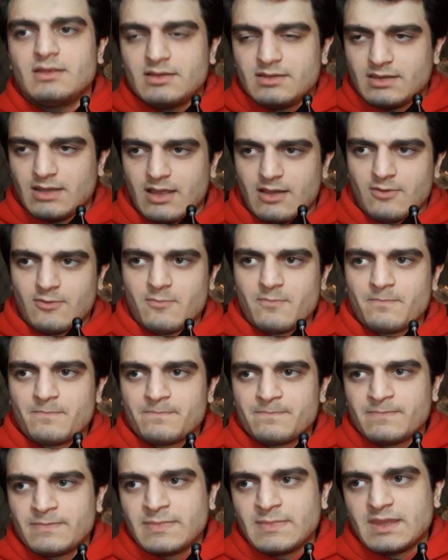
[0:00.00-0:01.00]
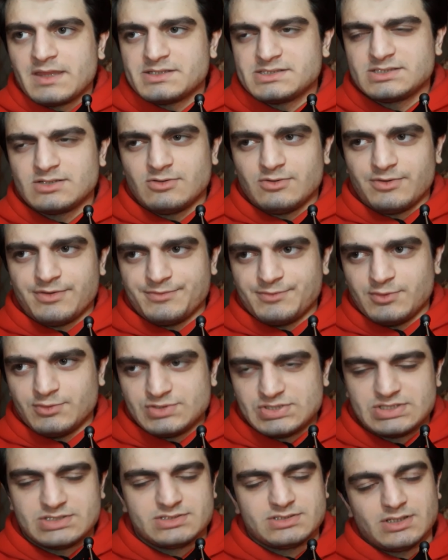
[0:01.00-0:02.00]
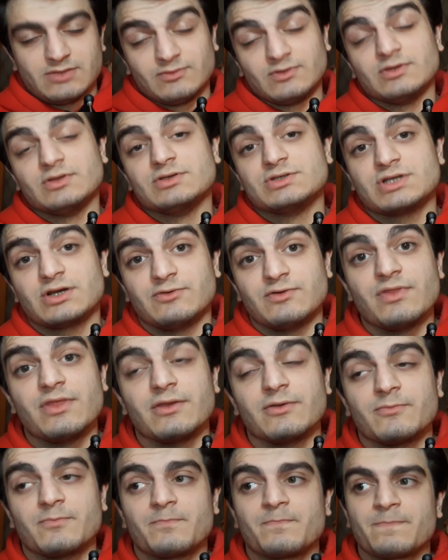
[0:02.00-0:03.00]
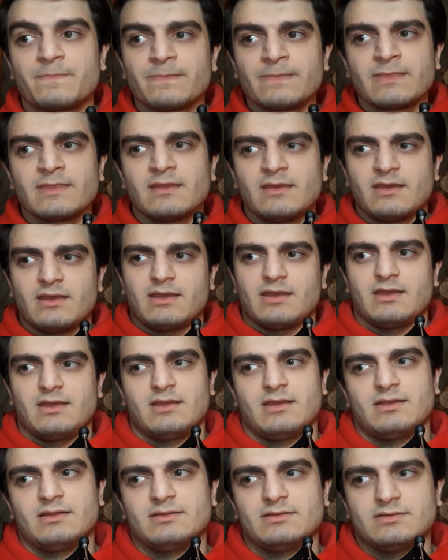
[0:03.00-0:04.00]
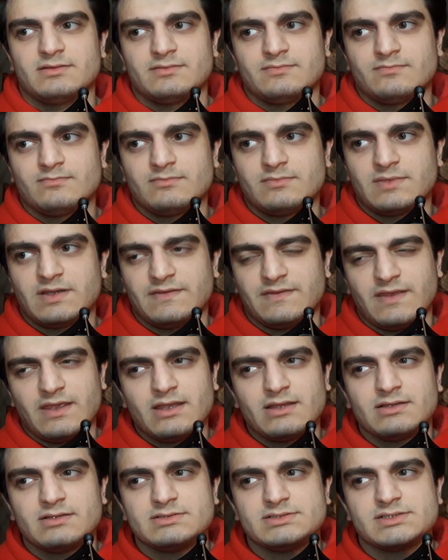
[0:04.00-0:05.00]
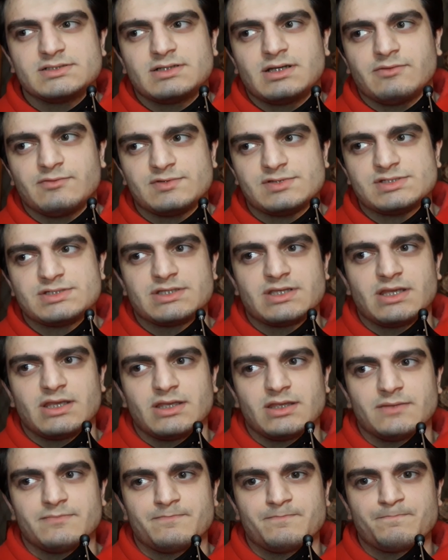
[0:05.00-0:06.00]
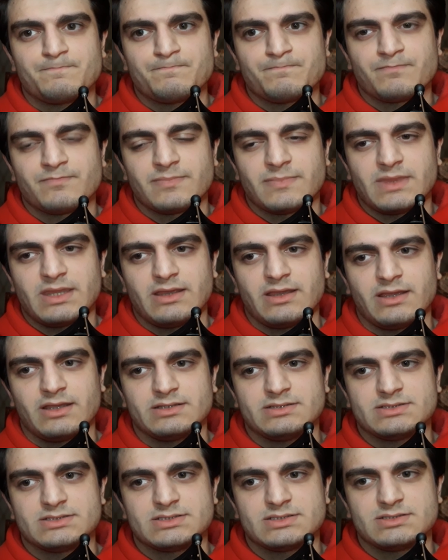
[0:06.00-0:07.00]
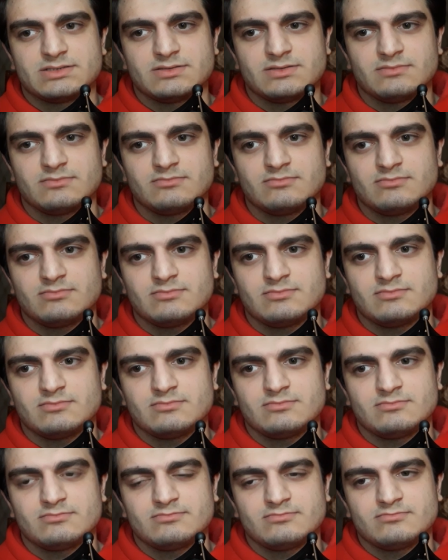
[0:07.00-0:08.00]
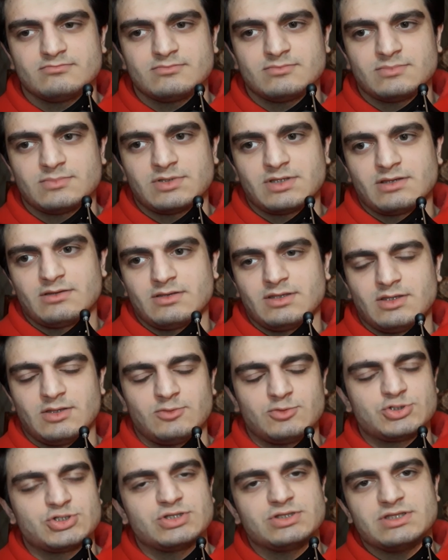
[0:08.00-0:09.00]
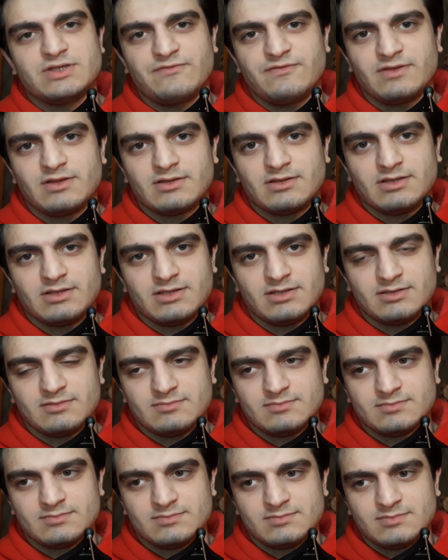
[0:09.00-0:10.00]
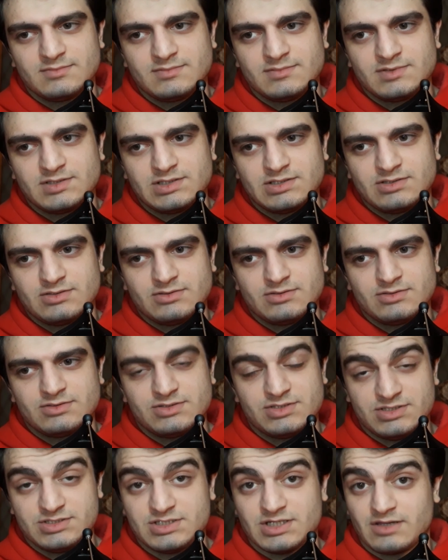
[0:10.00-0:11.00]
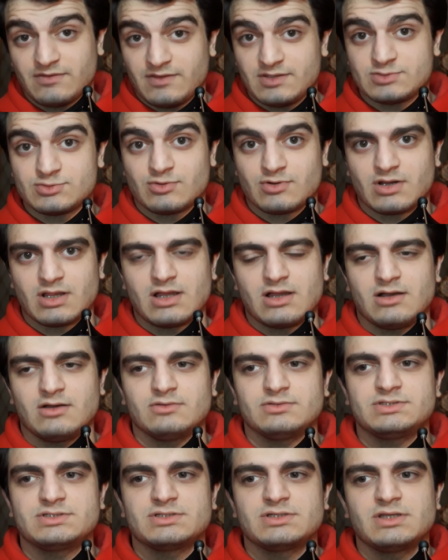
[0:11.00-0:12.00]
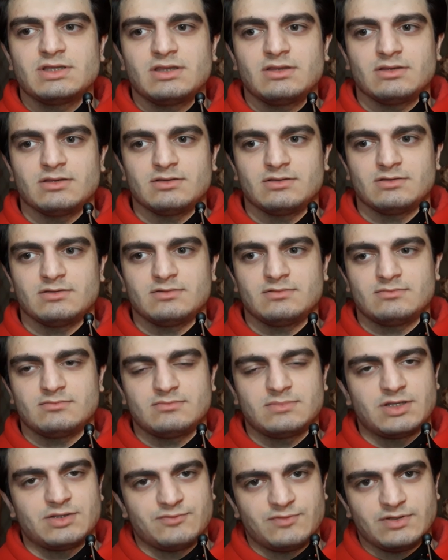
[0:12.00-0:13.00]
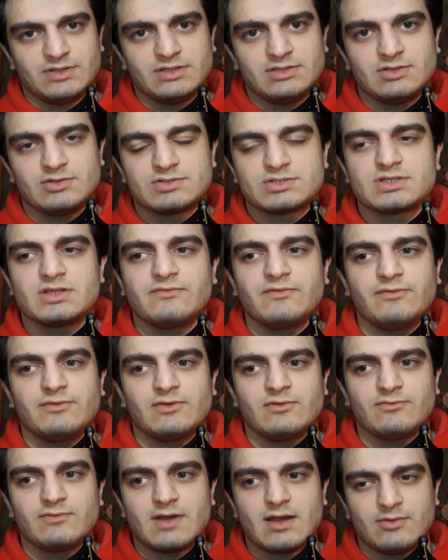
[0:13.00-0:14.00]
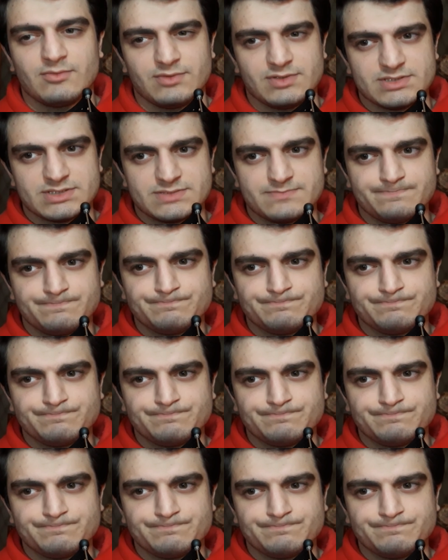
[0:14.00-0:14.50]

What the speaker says: Now, this is all the notes I wanted to share with you. And at the end, I want to say that you should definitely check this work out and read it yourself if you found this